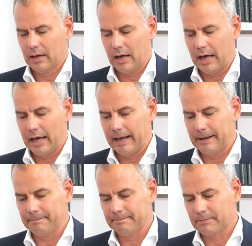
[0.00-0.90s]

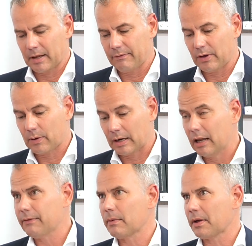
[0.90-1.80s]
Um, if you can
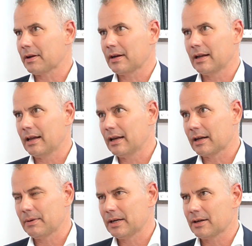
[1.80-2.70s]
live with an
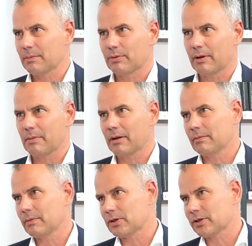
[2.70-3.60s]
illiquidity
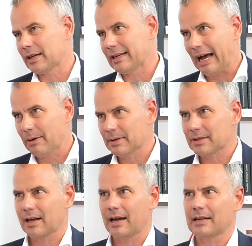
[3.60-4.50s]
premium, which endowments
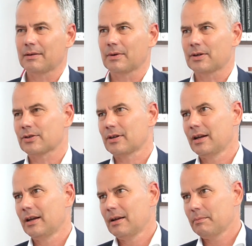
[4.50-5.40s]
can, which
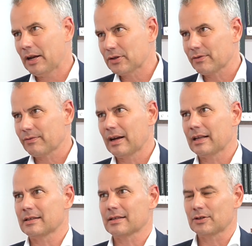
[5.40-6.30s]
pension
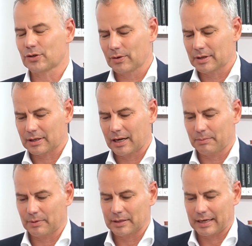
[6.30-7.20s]
funds, insurance
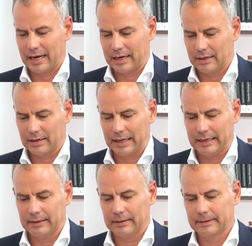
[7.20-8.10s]
companies can,
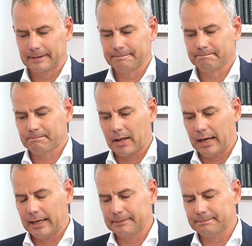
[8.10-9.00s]
then
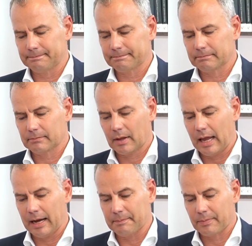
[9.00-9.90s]
um, yeah,